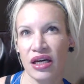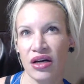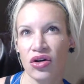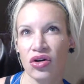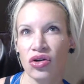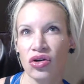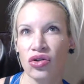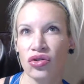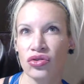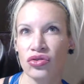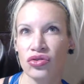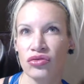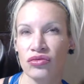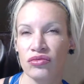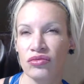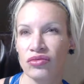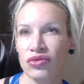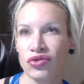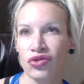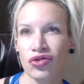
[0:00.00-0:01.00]
Earl
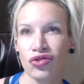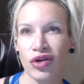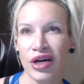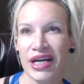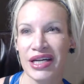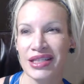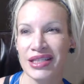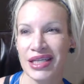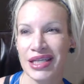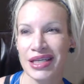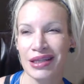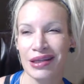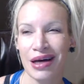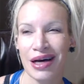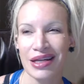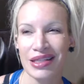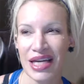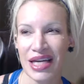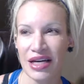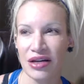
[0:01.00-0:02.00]
Grey tea
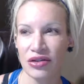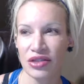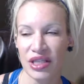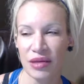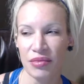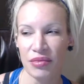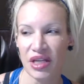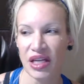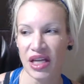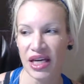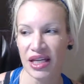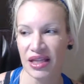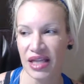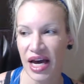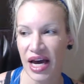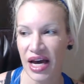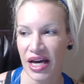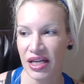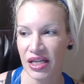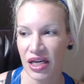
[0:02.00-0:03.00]
latte or something like
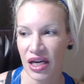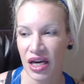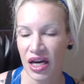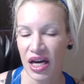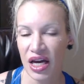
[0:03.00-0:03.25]
that